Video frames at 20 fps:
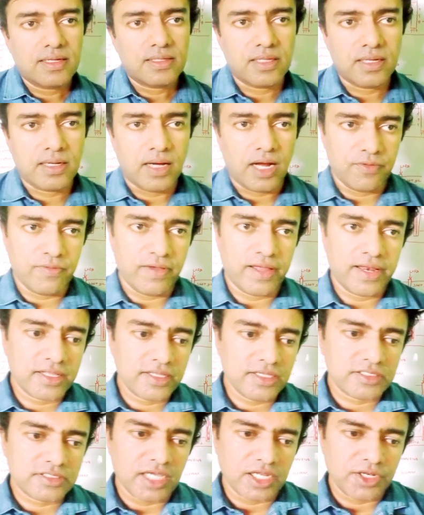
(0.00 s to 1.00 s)
the
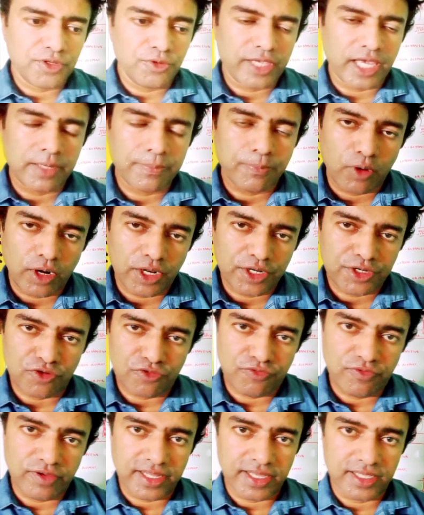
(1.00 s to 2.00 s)
advantage is that you can pull it
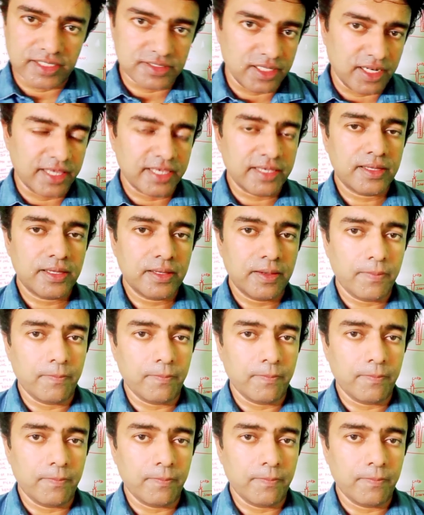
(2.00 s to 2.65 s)
off very easily,